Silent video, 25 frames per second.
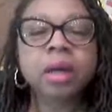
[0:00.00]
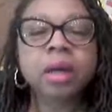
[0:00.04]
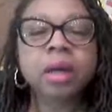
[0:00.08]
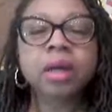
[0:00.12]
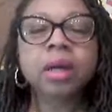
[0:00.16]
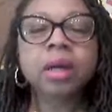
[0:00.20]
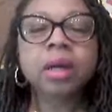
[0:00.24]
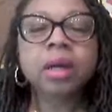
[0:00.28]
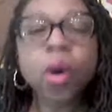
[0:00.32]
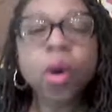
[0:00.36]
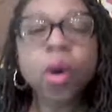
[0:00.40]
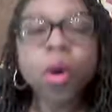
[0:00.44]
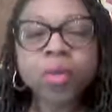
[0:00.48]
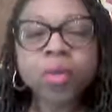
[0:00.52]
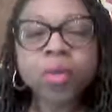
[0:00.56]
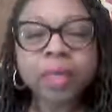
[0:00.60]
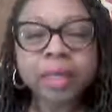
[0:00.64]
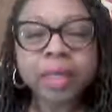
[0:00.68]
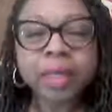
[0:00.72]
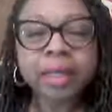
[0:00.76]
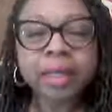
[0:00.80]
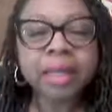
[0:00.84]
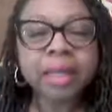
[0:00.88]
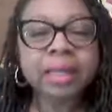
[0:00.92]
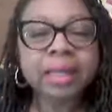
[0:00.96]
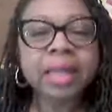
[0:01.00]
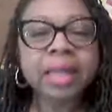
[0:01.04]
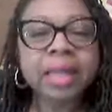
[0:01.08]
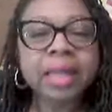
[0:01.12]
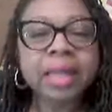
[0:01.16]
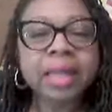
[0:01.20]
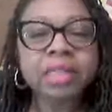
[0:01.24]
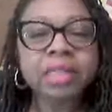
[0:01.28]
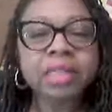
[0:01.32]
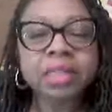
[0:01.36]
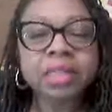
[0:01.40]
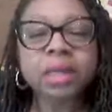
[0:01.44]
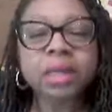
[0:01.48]
COVID, and not
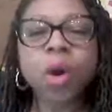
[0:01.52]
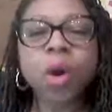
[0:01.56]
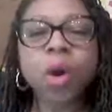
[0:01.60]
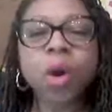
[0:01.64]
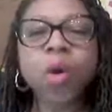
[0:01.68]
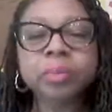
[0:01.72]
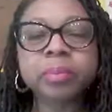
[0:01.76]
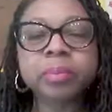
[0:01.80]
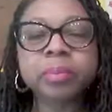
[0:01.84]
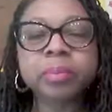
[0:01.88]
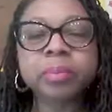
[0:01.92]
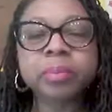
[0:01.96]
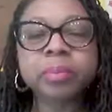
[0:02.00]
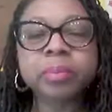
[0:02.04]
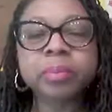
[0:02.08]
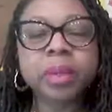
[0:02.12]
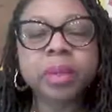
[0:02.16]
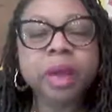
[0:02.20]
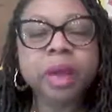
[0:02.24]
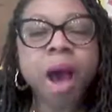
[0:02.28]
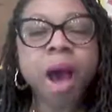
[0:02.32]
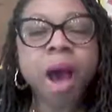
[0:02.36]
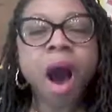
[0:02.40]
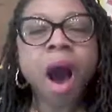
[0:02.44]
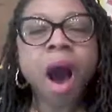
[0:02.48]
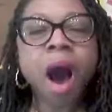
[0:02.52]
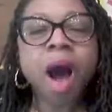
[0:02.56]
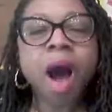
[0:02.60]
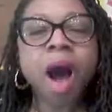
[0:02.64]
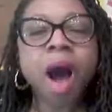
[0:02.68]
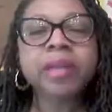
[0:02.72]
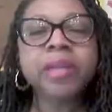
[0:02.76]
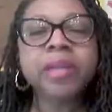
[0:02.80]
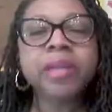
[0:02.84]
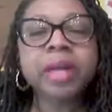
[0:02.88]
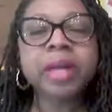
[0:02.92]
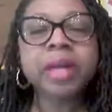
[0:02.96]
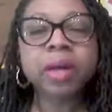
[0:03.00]
just COVID, but
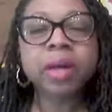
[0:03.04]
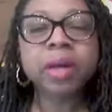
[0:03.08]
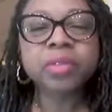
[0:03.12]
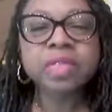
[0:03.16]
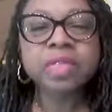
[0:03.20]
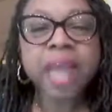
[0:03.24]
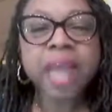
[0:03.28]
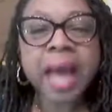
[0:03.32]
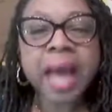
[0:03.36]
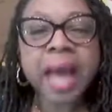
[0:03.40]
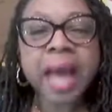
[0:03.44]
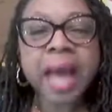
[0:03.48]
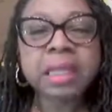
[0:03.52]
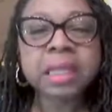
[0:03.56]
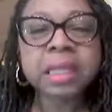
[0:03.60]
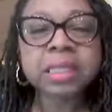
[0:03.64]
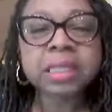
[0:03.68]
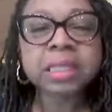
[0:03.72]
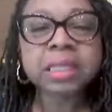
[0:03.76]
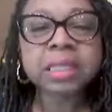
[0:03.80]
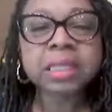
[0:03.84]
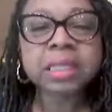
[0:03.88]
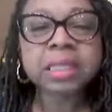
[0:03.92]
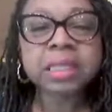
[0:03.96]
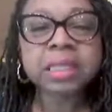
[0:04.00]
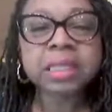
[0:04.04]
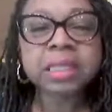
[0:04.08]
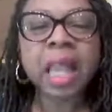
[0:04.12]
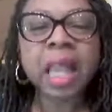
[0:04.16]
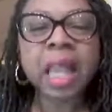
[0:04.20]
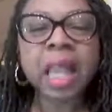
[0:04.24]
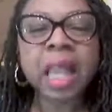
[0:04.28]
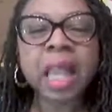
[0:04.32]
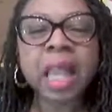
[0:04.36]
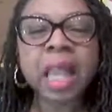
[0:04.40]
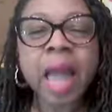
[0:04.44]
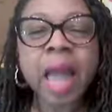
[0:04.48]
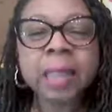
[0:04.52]
other health challenges. And a
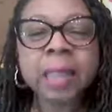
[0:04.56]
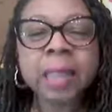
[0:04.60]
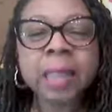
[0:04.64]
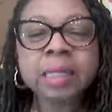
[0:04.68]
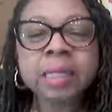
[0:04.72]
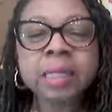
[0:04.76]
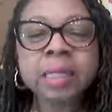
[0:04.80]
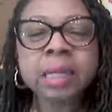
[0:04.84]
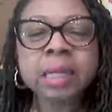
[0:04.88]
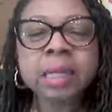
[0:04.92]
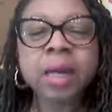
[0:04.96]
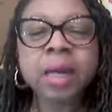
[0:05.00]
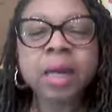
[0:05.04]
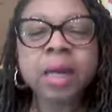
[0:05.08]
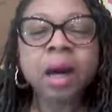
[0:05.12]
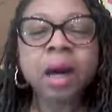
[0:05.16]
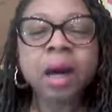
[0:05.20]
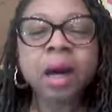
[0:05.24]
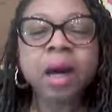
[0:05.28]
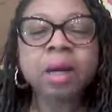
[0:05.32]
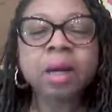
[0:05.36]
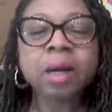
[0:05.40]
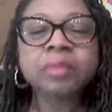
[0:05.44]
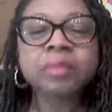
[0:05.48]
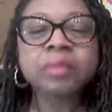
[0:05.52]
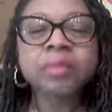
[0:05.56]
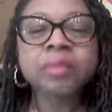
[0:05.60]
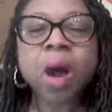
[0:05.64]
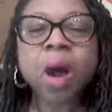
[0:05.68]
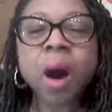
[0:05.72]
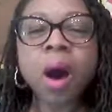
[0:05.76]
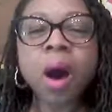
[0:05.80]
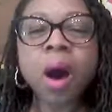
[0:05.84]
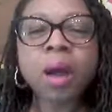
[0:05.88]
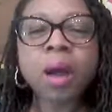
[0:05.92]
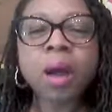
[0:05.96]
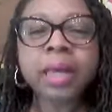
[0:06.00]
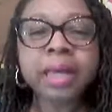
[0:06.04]
lot of
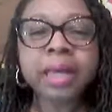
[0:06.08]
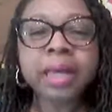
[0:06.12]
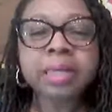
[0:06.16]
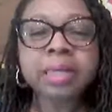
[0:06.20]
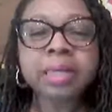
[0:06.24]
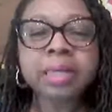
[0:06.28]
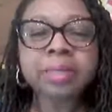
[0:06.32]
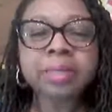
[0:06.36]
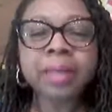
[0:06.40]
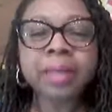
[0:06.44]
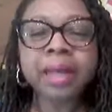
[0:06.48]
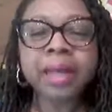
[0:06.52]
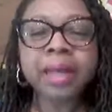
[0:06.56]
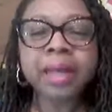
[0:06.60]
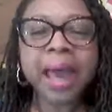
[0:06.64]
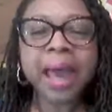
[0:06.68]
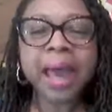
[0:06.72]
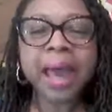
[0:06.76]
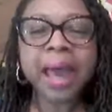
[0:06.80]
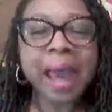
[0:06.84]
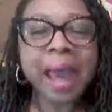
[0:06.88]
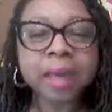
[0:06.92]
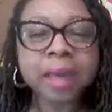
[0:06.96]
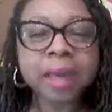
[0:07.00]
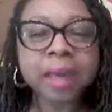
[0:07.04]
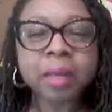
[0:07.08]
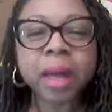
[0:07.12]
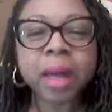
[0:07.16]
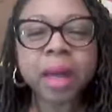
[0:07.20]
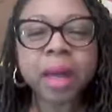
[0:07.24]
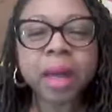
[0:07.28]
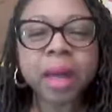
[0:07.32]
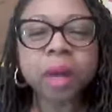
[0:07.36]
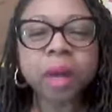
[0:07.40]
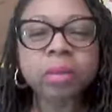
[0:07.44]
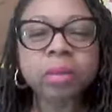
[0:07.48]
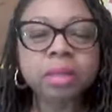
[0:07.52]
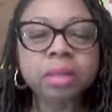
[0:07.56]
talk has been had
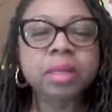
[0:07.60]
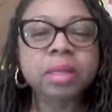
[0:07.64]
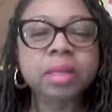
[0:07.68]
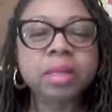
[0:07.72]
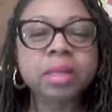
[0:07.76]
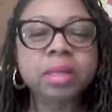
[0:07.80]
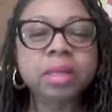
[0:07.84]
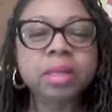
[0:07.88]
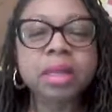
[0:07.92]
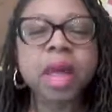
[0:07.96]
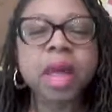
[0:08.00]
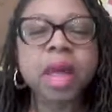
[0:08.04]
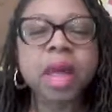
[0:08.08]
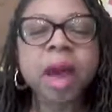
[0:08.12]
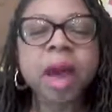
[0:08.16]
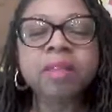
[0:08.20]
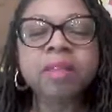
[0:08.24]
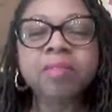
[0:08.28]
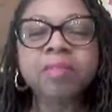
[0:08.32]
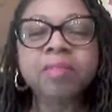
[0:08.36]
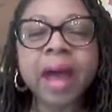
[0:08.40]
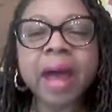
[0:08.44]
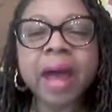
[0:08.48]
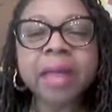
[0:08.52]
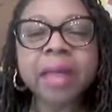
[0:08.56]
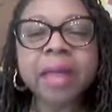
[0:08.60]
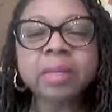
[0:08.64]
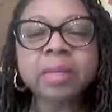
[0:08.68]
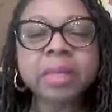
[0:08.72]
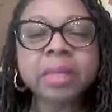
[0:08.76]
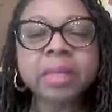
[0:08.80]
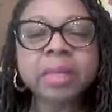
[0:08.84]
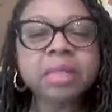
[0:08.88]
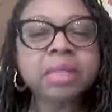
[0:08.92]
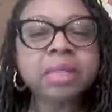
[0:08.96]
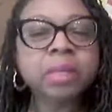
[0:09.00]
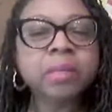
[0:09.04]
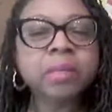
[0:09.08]
about the vitamins
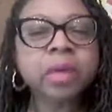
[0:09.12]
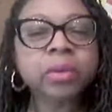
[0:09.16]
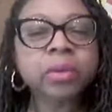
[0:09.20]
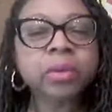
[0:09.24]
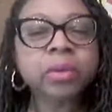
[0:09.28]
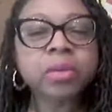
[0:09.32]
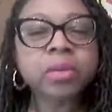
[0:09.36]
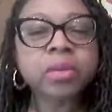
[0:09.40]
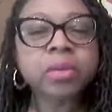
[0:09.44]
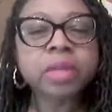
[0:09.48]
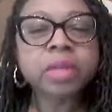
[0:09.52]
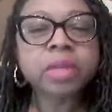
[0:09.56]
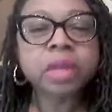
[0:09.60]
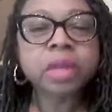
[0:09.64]
and minerals that